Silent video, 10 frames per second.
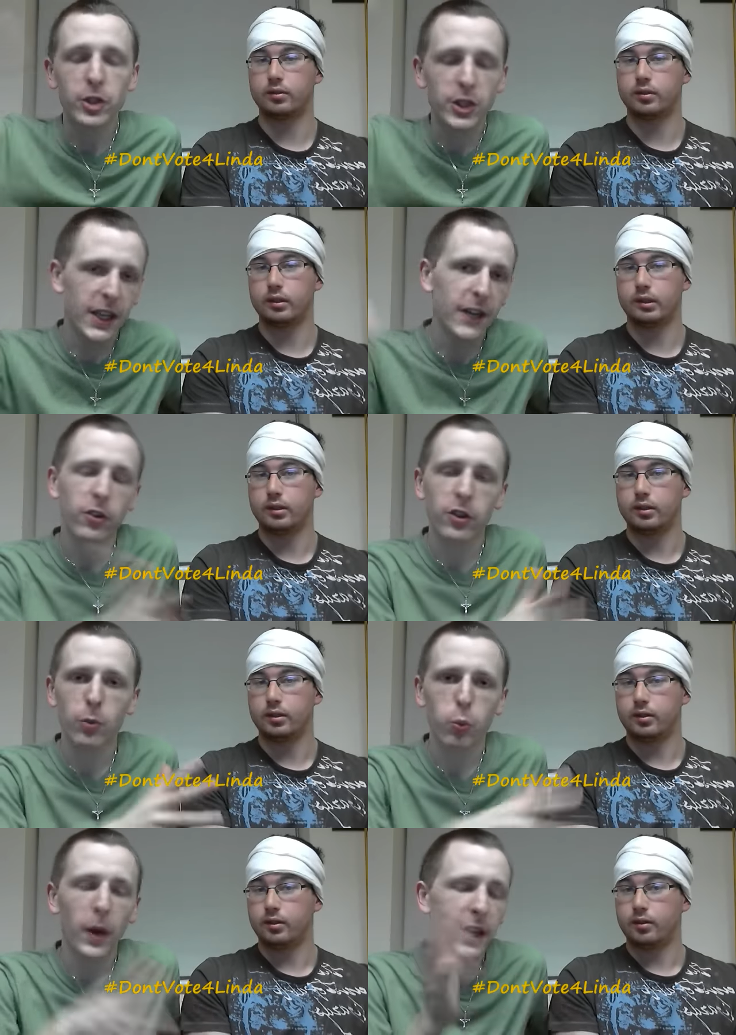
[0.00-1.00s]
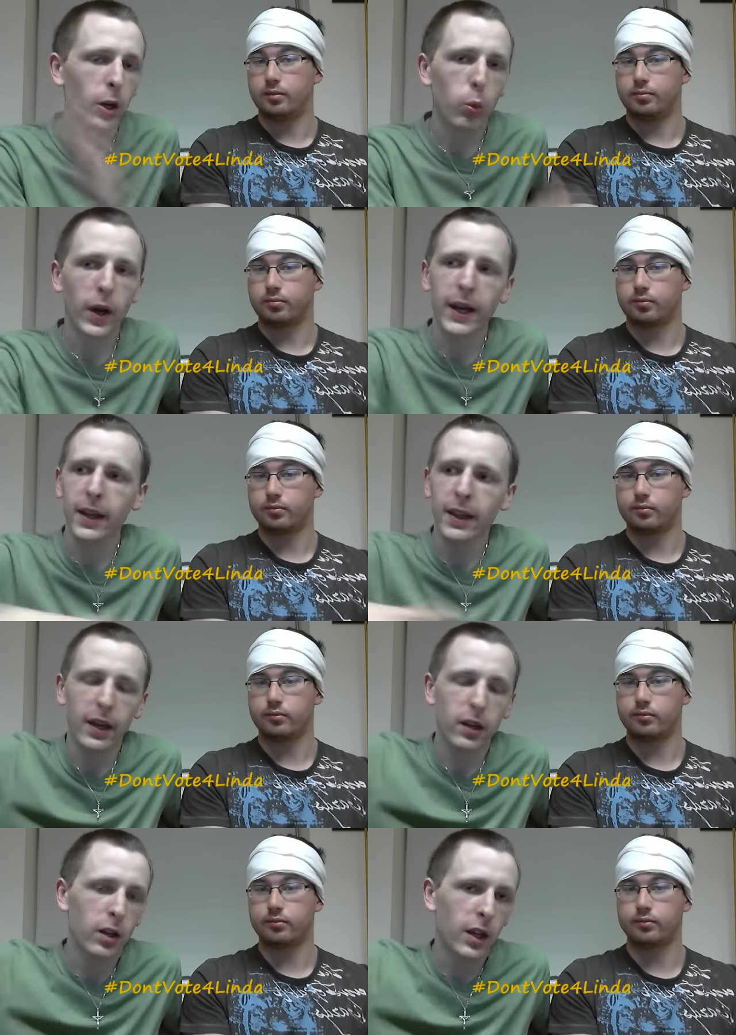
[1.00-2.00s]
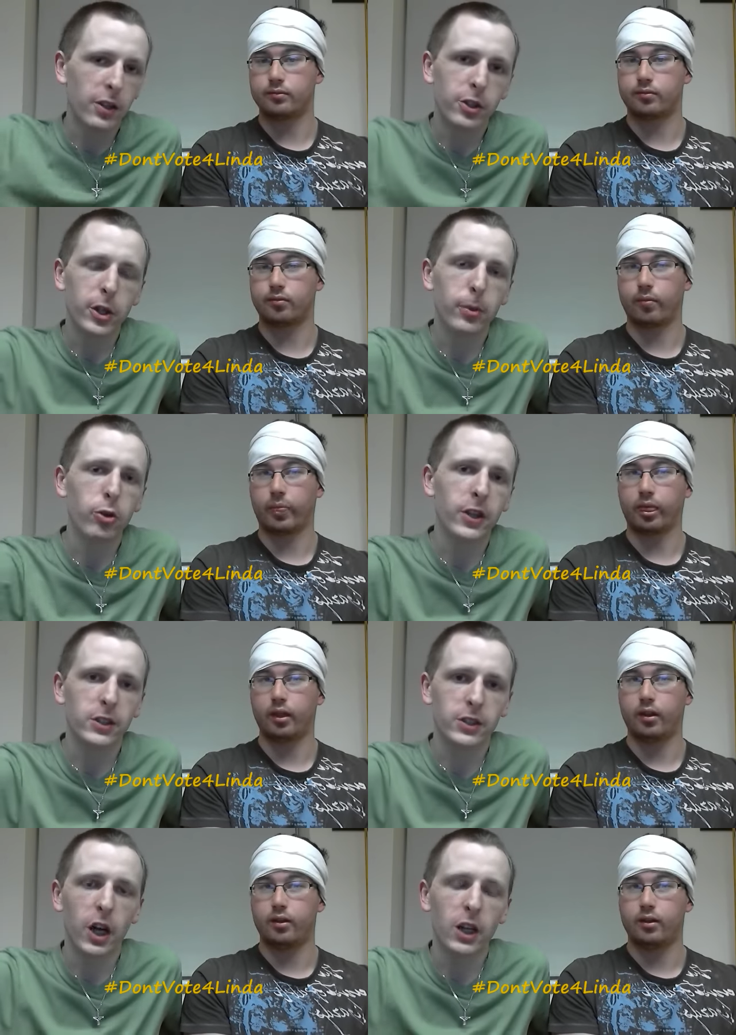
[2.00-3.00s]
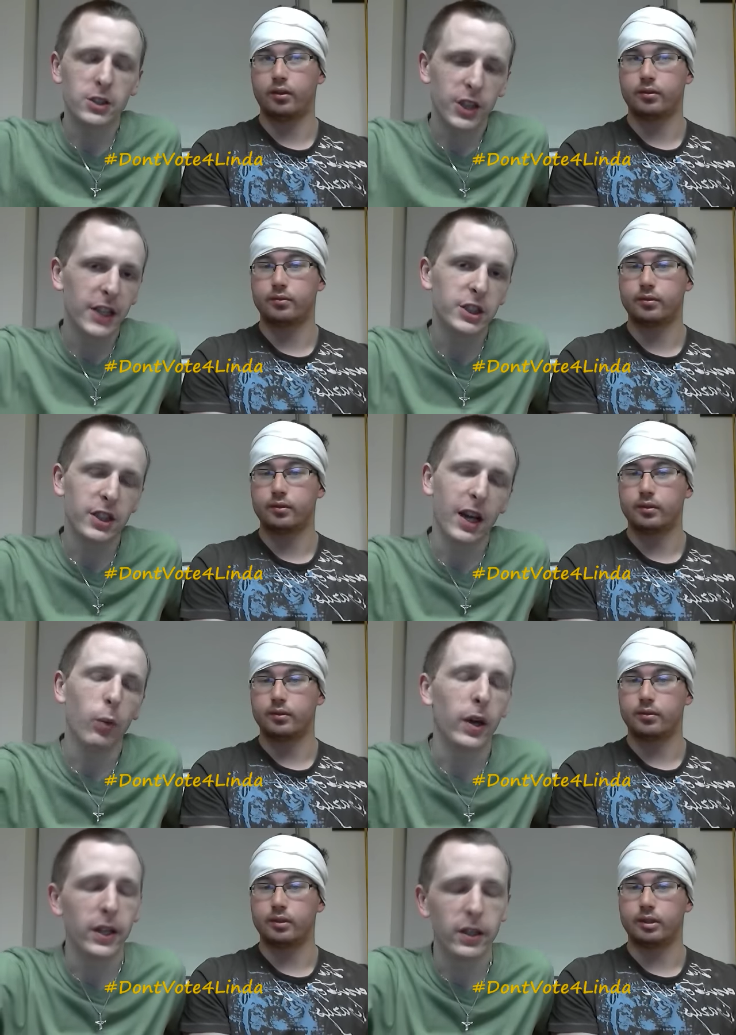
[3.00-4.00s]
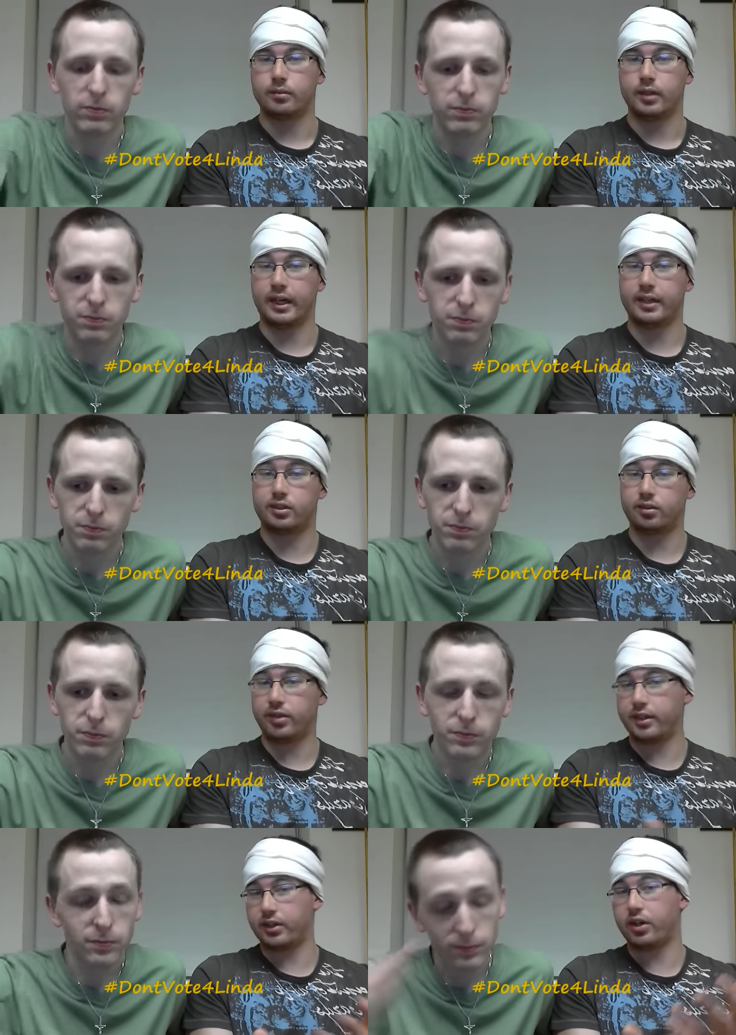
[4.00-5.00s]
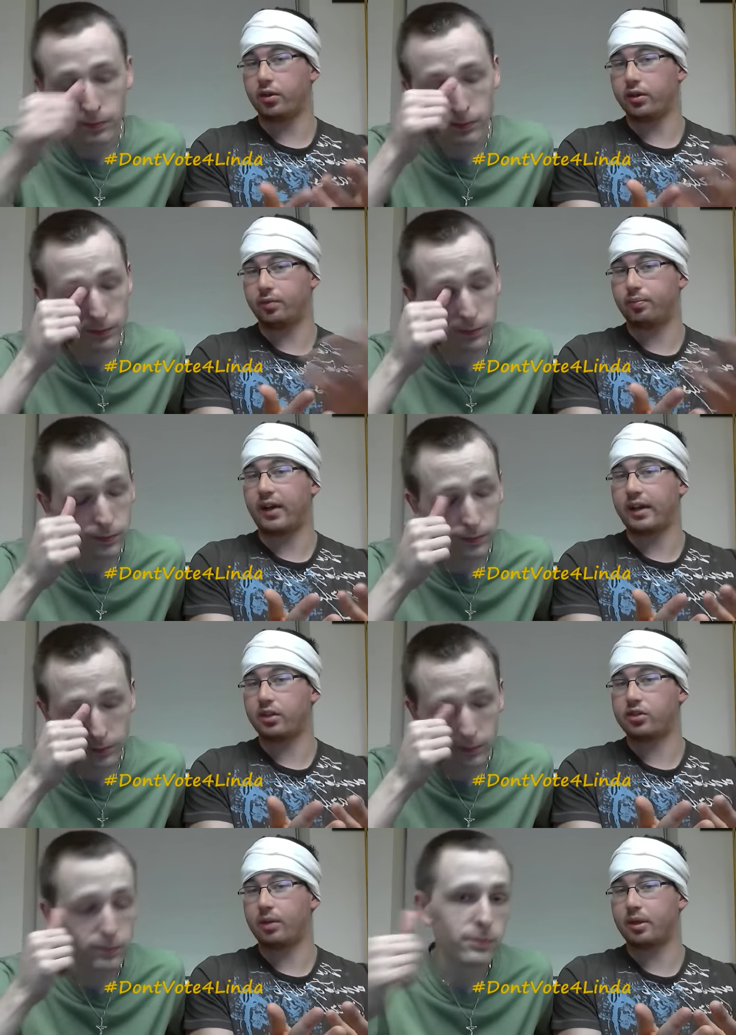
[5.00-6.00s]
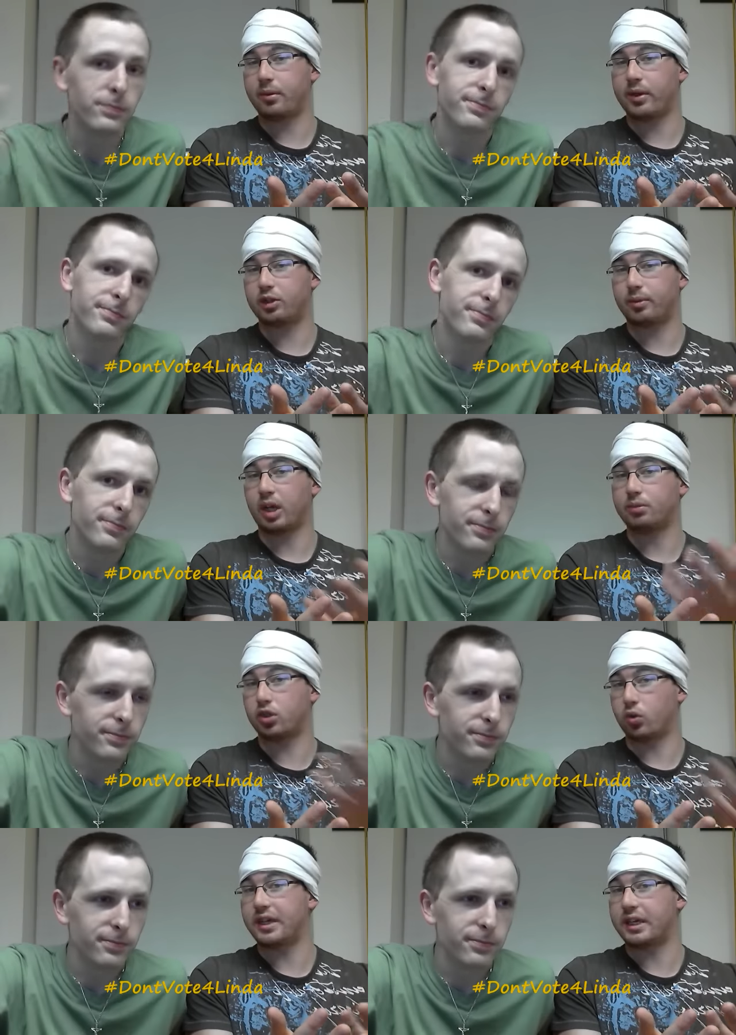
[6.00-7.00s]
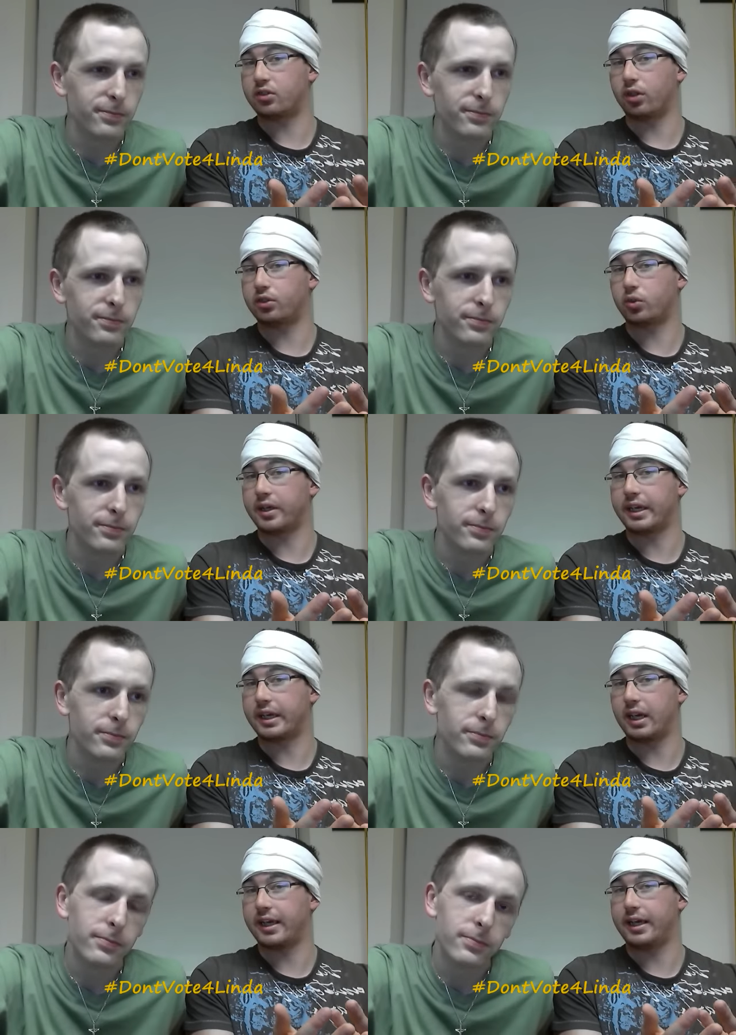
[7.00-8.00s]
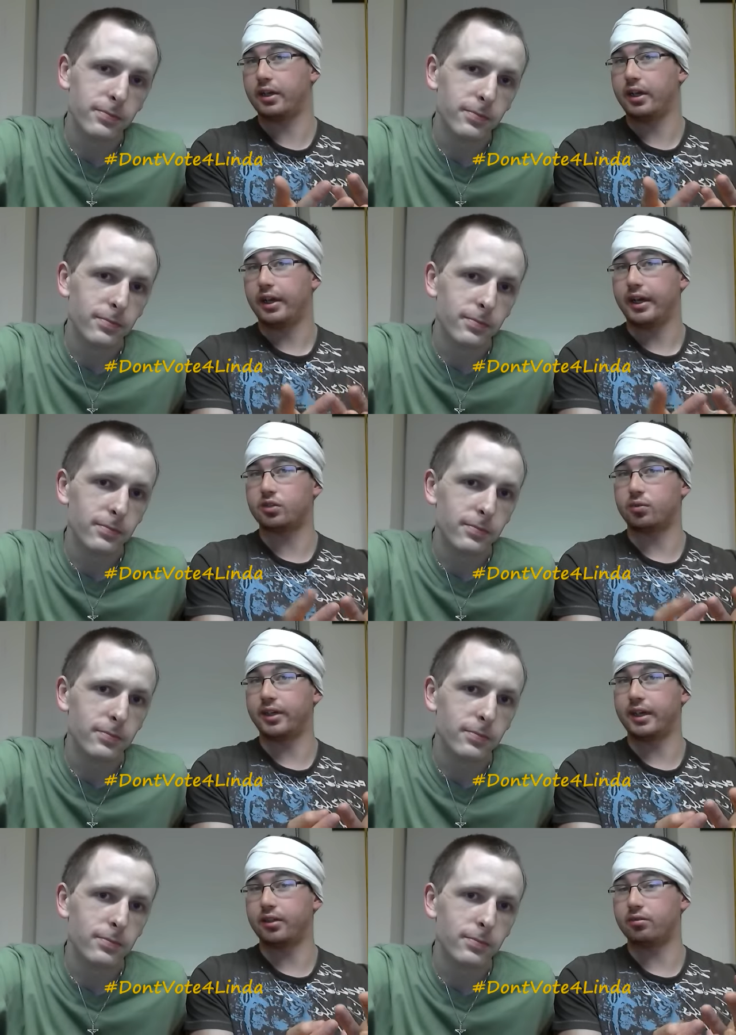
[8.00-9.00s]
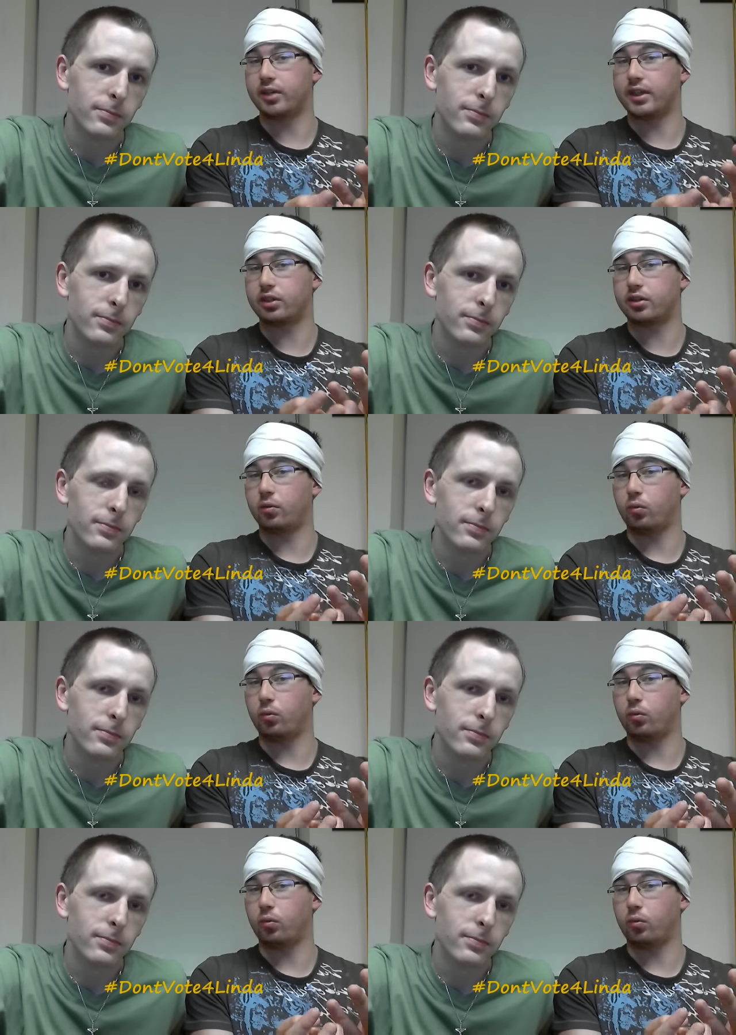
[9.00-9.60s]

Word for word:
Speaker 1: just give her the, make her win and then the WWE can start changing that way.
Speaker 2: And it's the, re- you know, the fact that WWE has become squeaky, so squeaky clean is really the reason